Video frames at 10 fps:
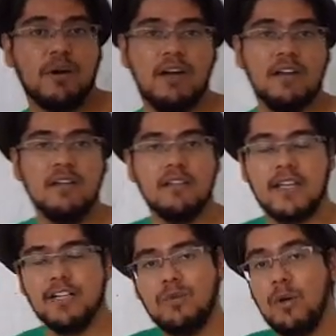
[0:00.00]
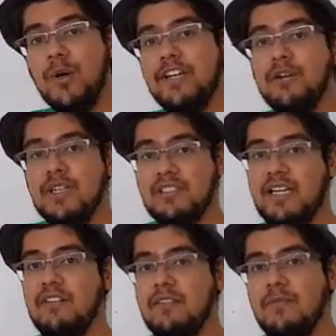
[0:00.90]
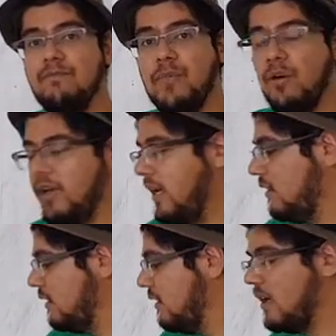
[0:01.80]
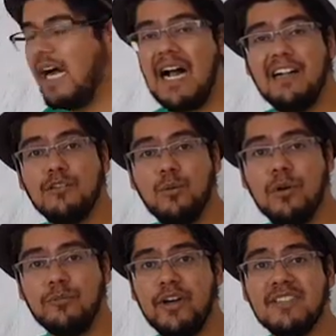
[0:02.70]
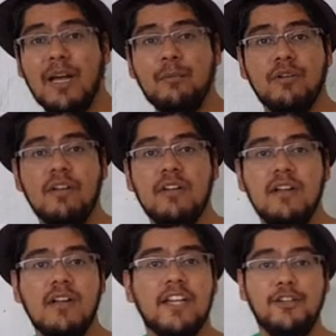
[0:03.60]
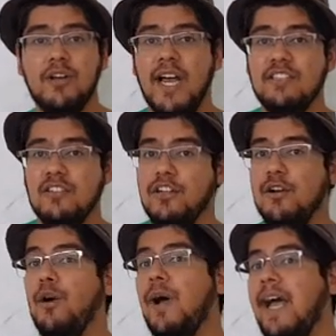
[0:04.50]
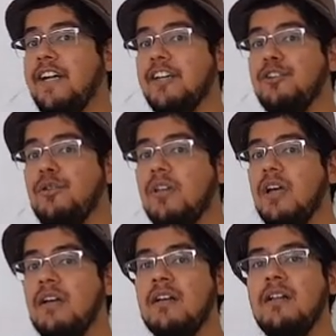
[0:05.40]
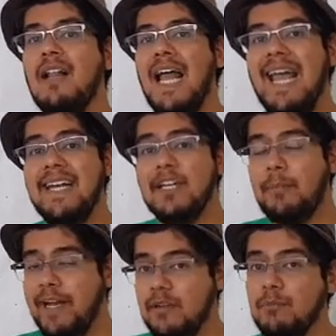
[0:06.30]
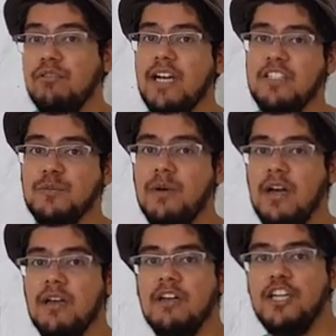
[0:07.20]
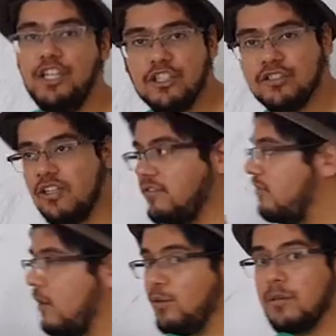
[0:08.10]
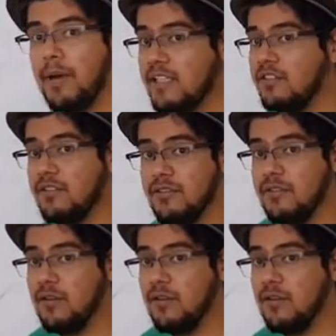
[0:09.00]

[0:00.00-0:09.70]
part, that's where we're doing it together, okay? I'll do one more example, then you guys are going to go ahead and do the independent practice part. You're just going to follow the patterns,